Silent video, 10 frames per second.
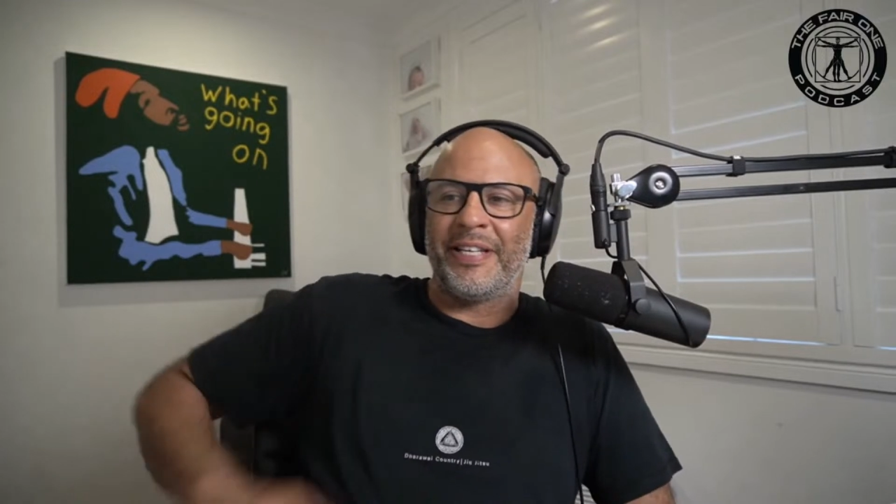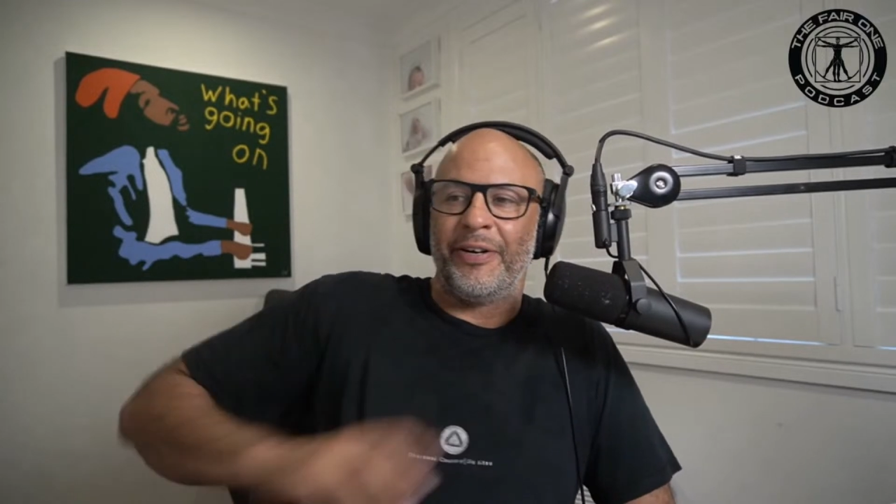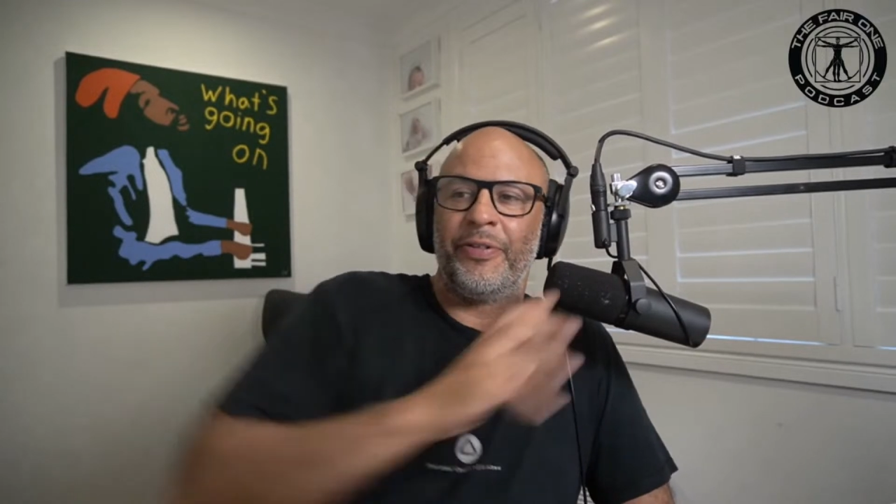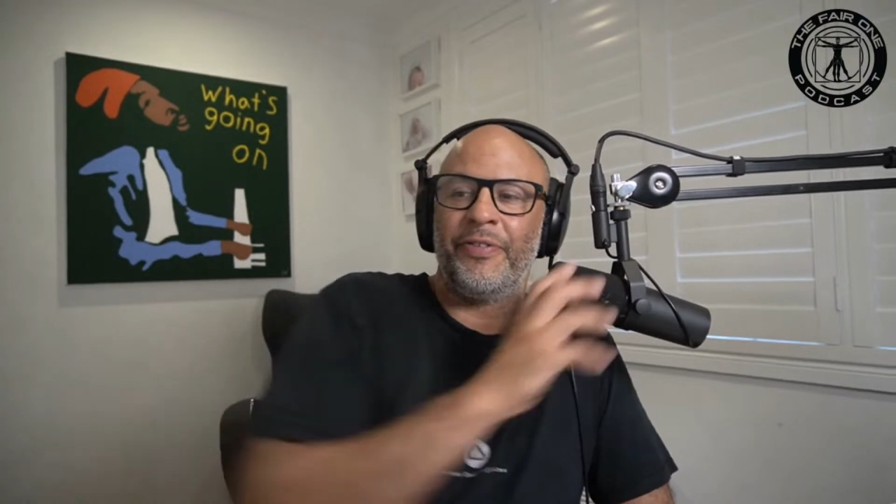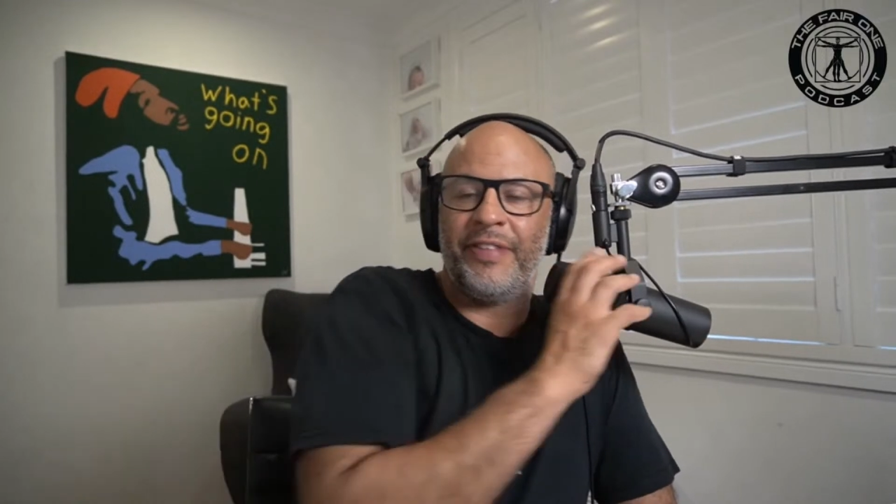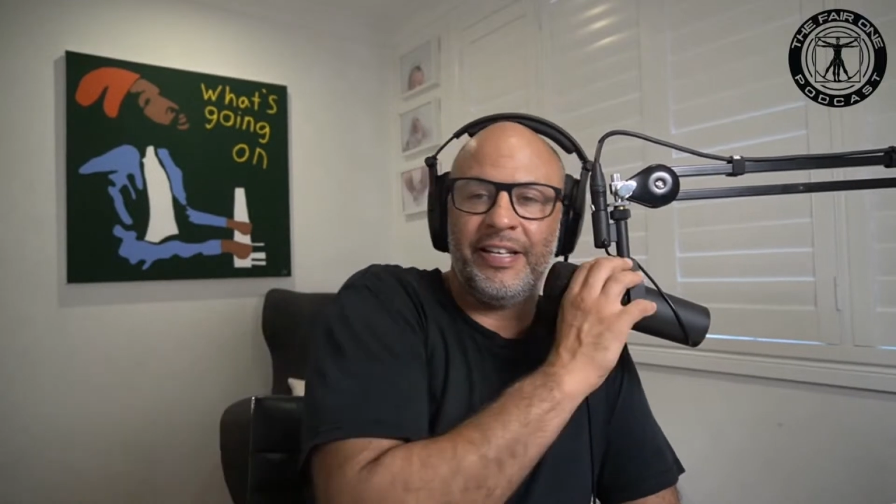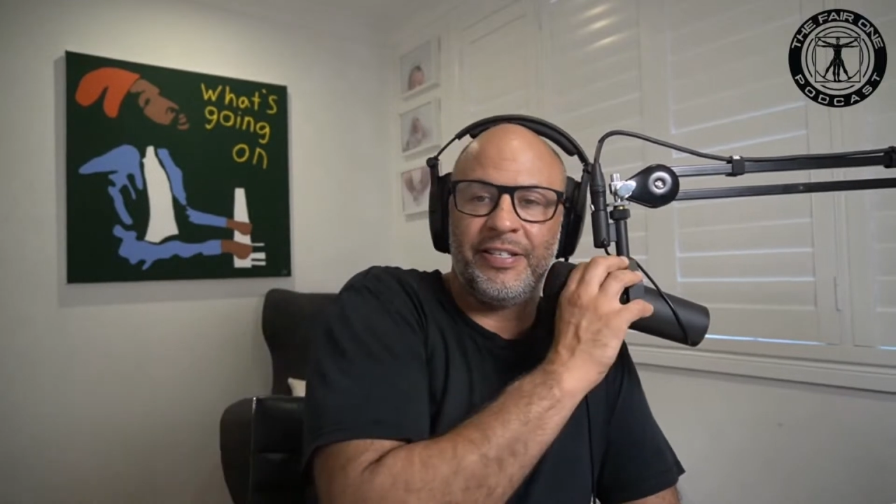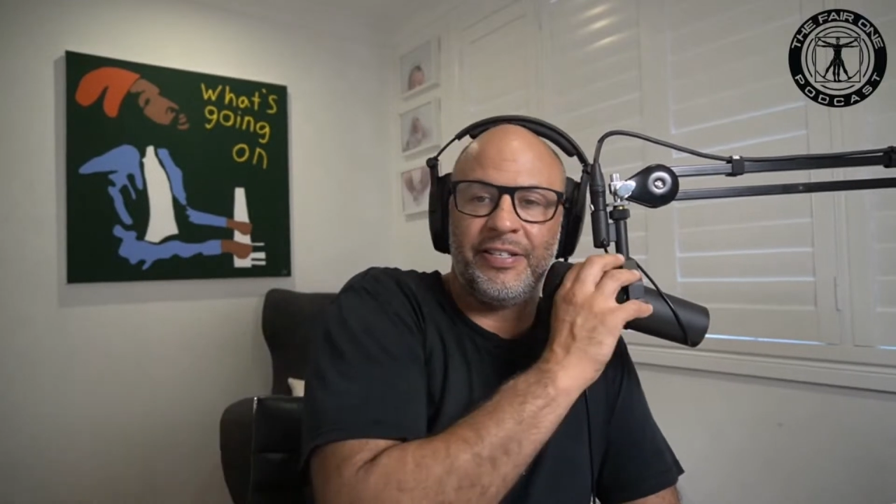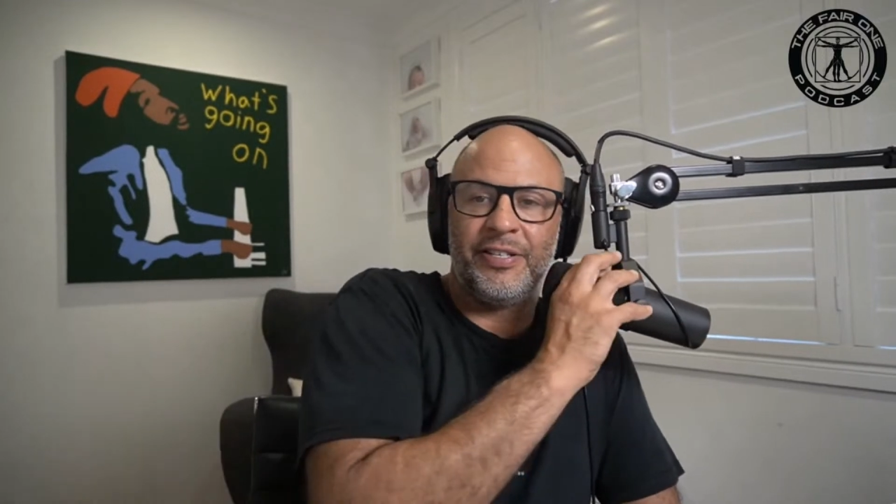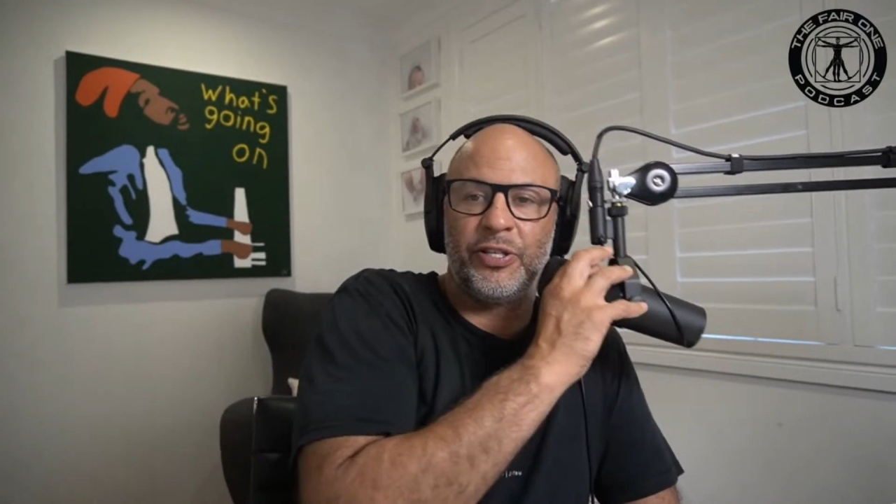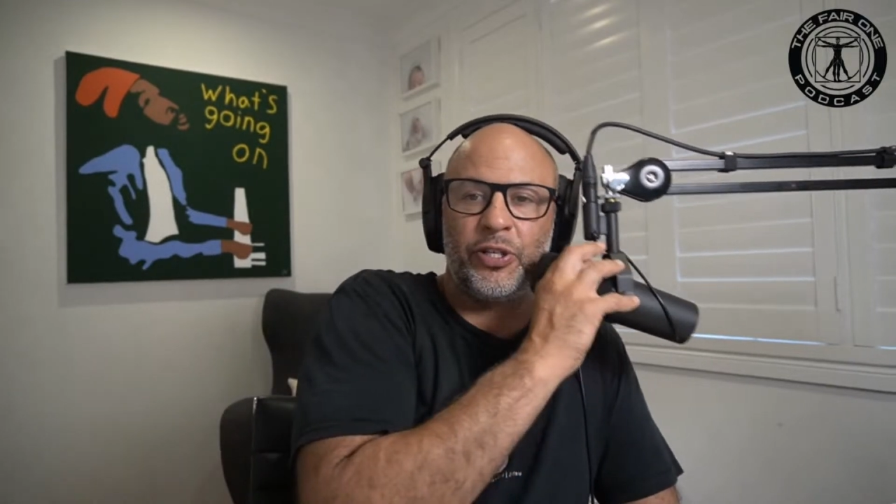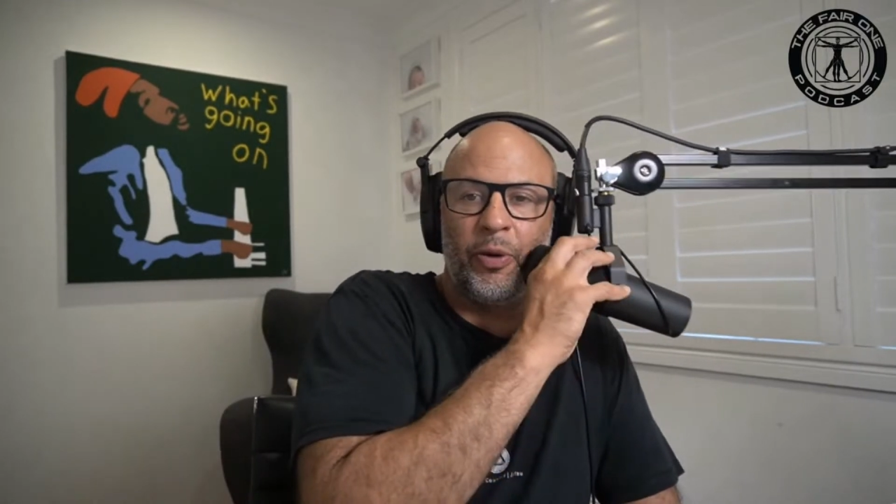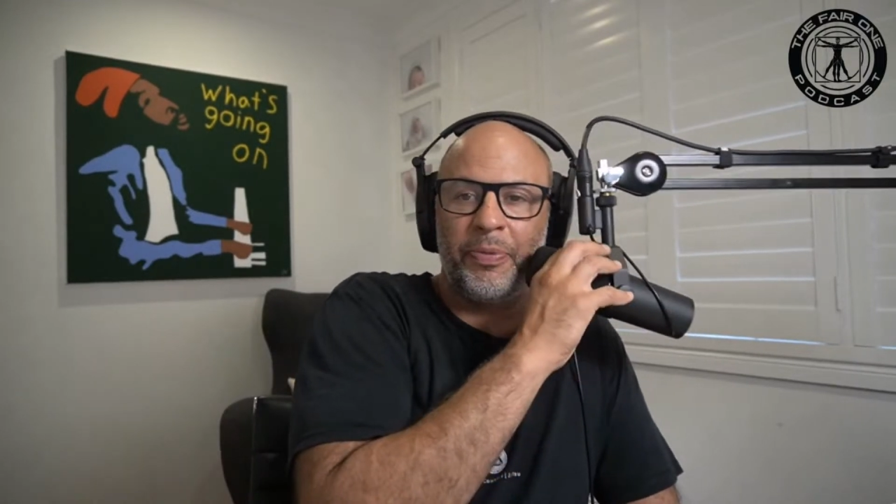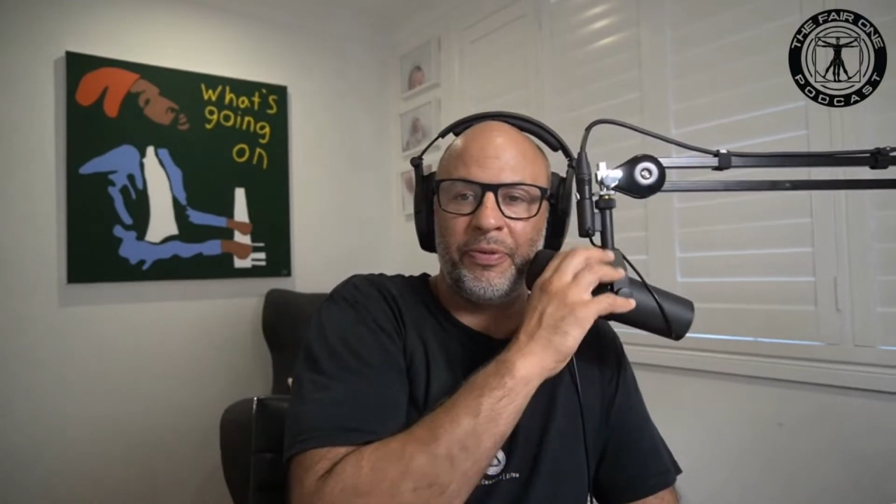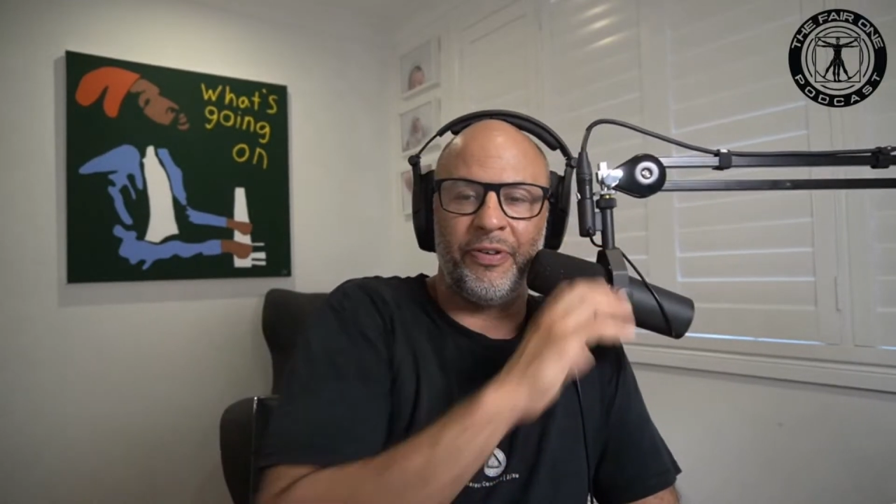health if they'd just
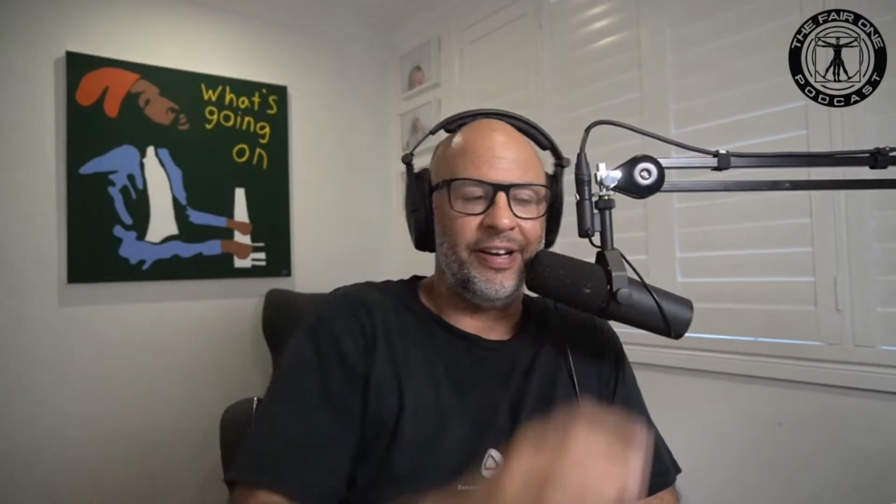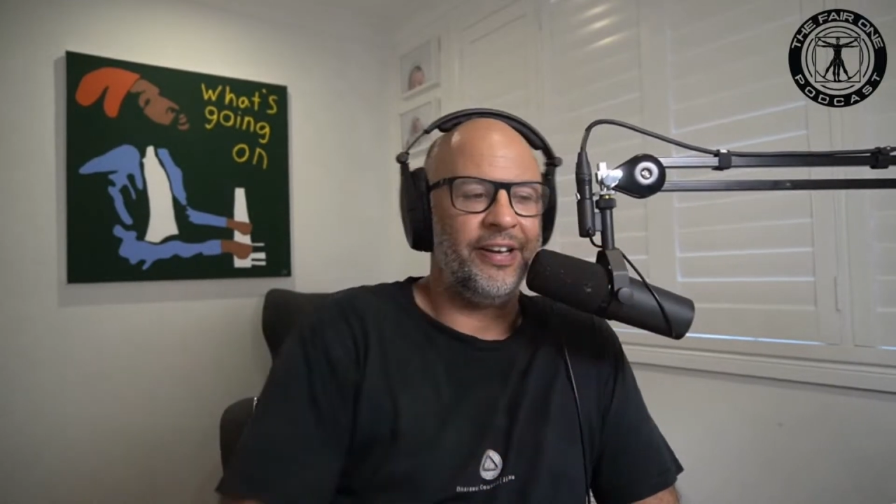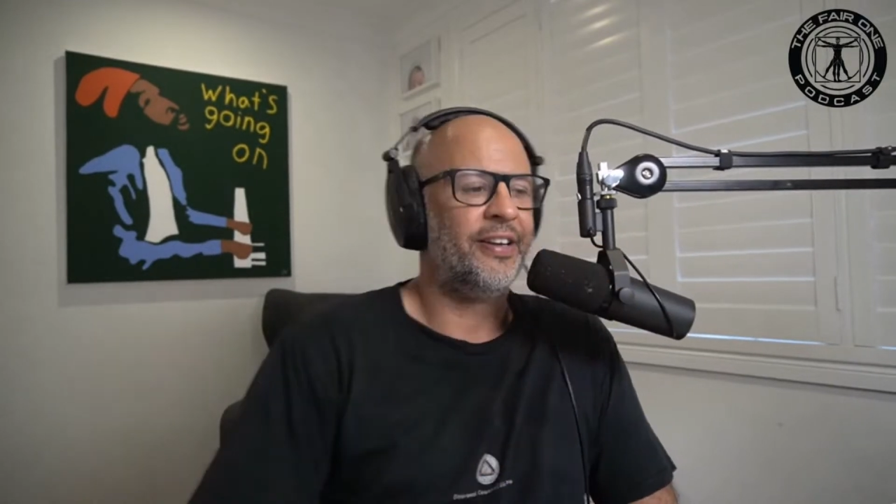stopped the fight.